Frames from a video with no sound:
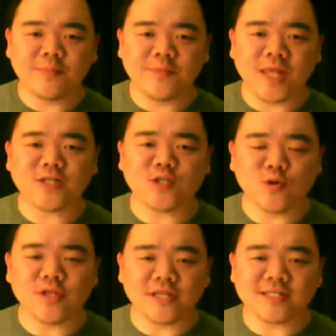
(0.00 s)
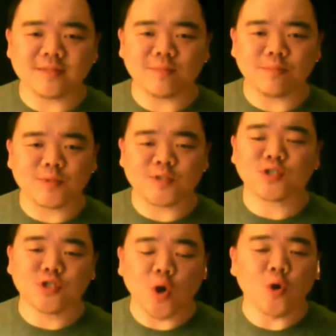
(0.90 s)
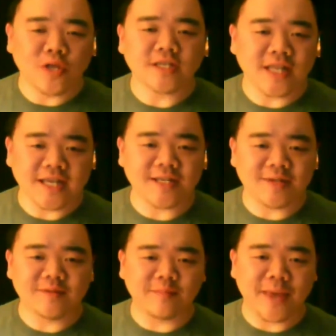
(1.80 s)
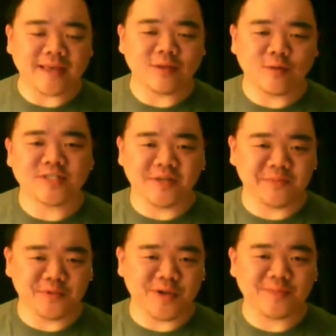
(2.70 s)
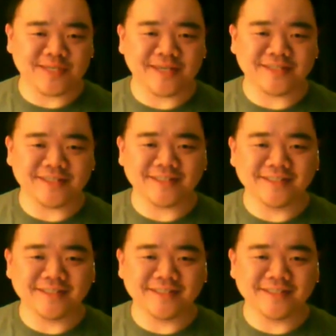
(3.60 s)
they do this so that they can make those Tumblr websites?